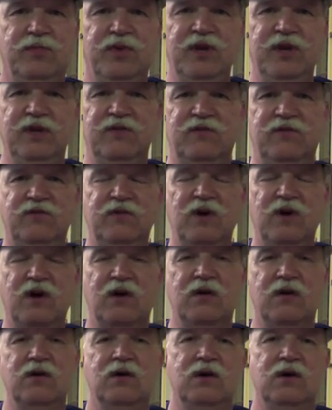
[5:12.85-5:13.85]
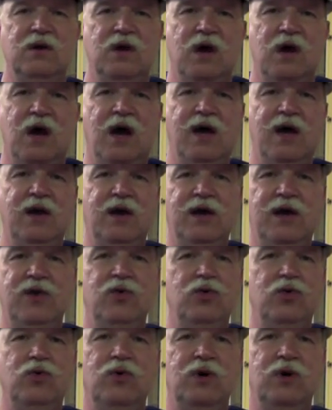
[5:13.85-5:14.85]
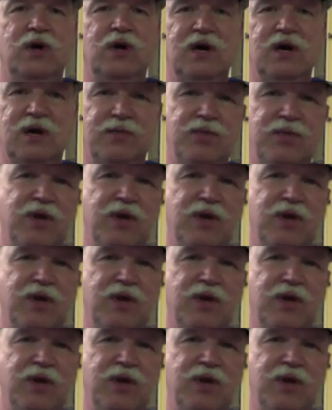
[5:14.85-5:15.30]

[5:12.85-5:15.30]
the paint's stuck. I don't know what kind of